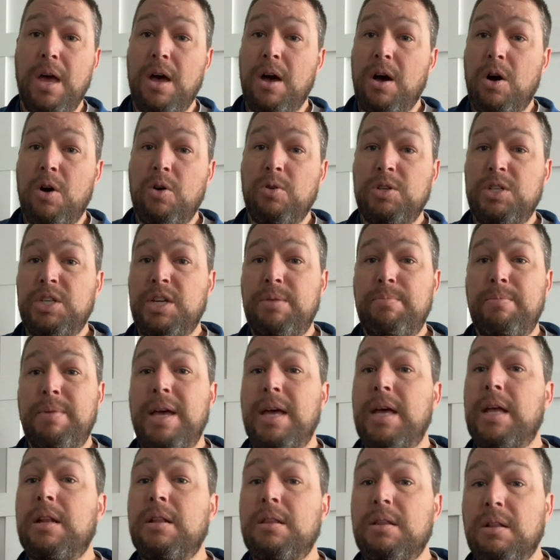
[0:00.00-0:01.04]
Ho Chi
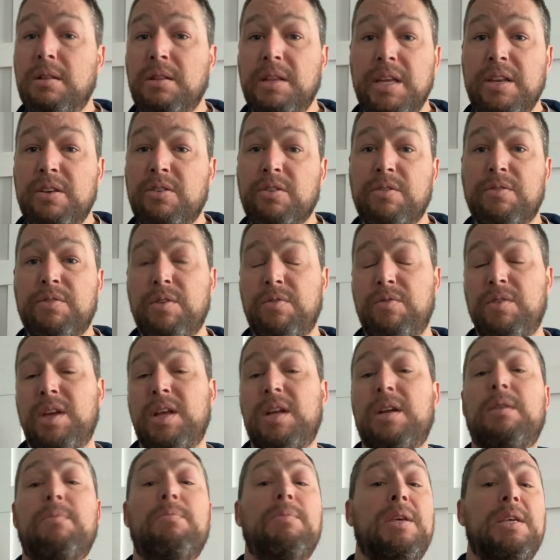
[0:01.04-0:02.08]
Minh, the leader of the
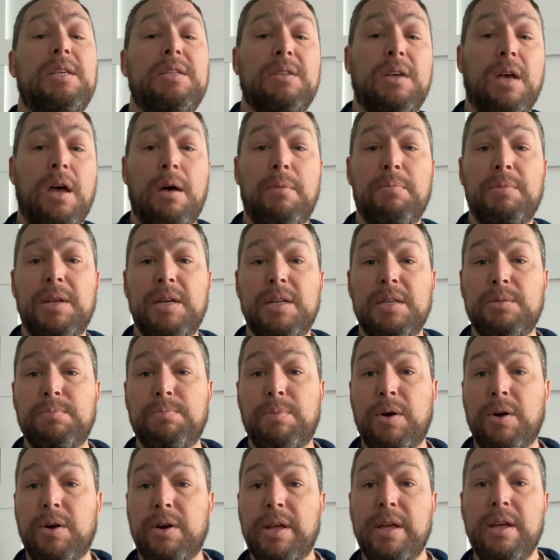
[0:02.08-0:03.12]
Vietnamese Communist
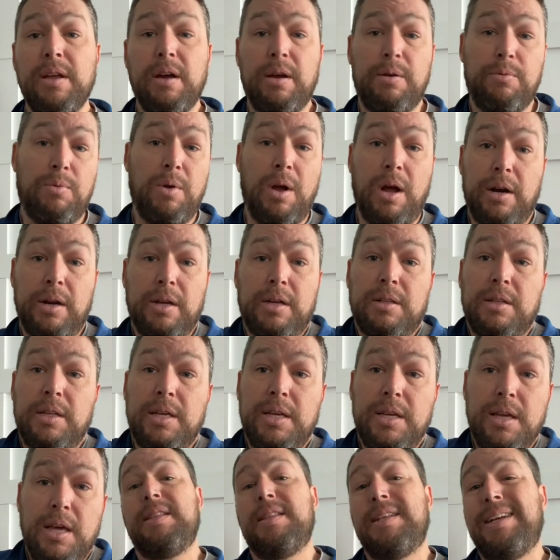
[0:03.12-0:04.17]
Party, ironically,
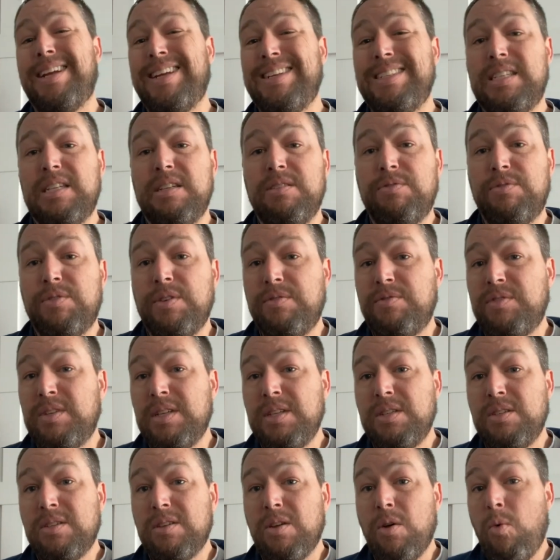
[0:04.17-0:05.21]
in the
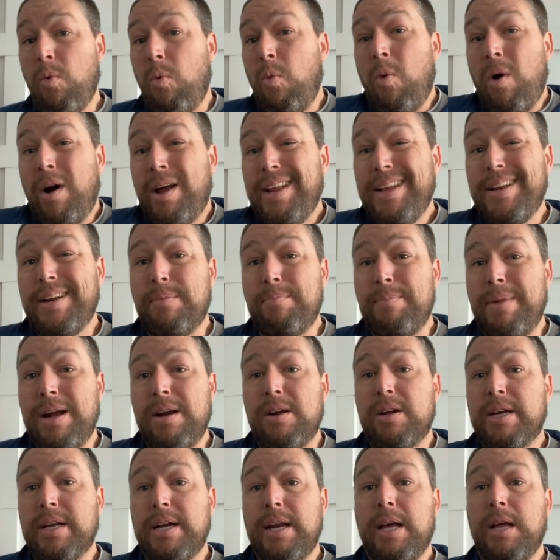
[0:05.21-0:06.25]
1950s, wanted
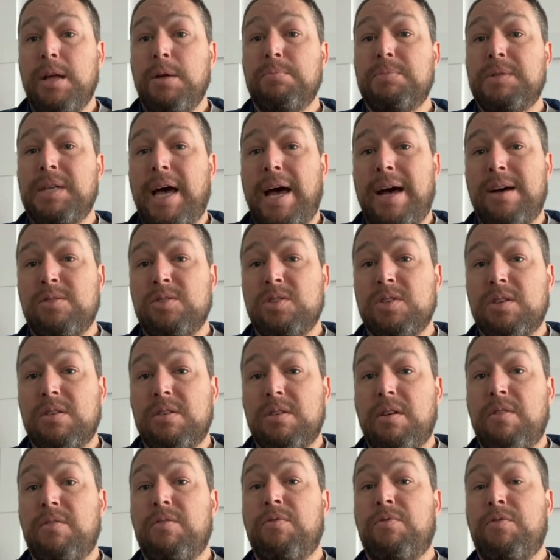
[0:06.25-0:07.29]
American help to oust
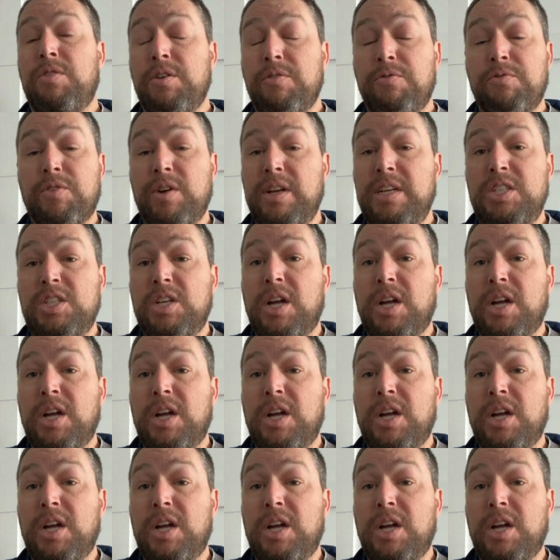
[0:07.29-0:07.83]
the French